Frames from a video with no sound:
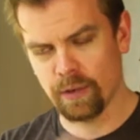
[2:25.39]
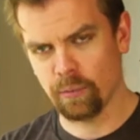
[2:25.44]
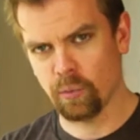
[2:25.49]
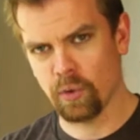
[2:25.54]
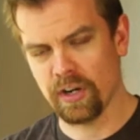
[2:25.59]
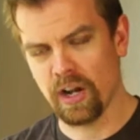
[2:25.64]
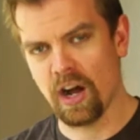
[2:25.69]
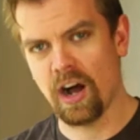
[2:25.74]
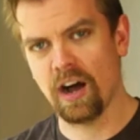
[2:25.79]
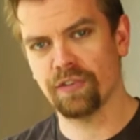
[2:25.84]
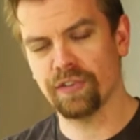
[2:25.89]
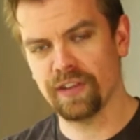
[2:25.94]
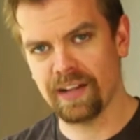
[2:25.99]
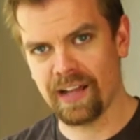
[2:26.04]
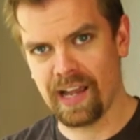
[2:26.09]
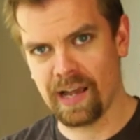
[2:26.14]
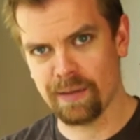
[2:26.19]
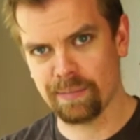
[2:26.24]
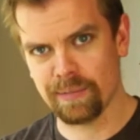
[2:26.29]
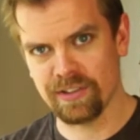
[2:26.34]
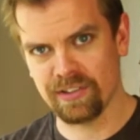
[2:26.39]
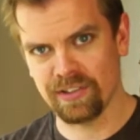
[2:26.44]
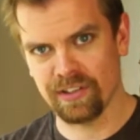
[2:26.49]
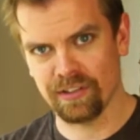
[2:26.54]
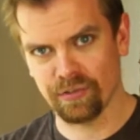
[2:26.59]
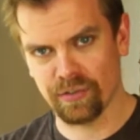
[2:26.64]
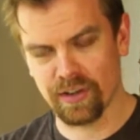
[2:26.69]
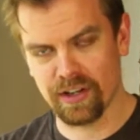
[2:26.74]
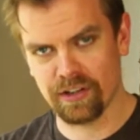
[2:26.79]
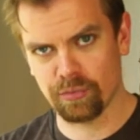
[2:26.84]
And what often happens in
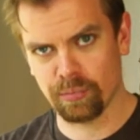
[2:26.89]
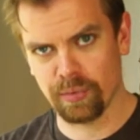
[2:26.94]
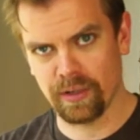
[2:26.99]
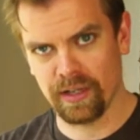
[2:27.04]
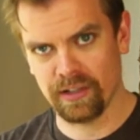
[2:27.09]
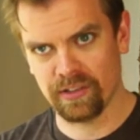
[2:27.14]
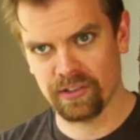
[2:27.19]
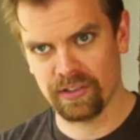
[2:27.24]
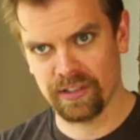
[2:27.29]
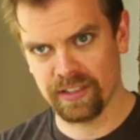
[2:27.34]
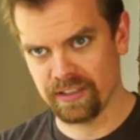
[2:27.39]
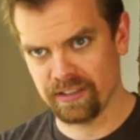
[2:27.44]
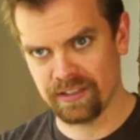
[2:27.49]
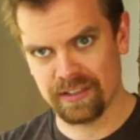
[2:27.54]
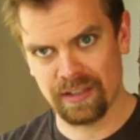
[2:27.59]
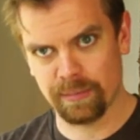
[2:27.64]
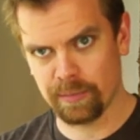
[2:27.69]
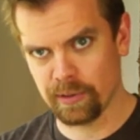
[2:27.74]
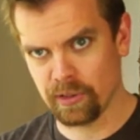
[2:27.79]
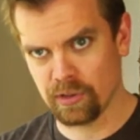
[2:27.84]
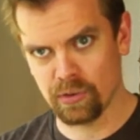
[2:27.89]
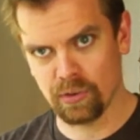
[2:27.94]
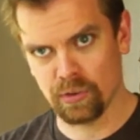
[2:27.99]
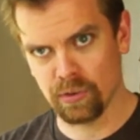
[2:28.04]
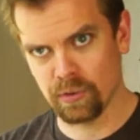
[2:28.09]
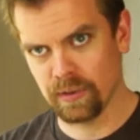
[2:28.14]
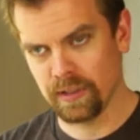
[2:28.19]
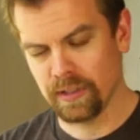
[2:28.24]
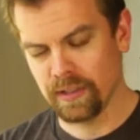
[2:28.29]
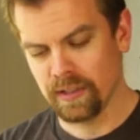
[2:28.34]
a French press, like a
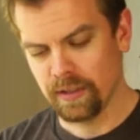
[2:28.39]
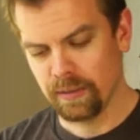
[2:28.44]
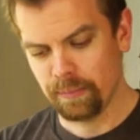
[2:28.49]
typical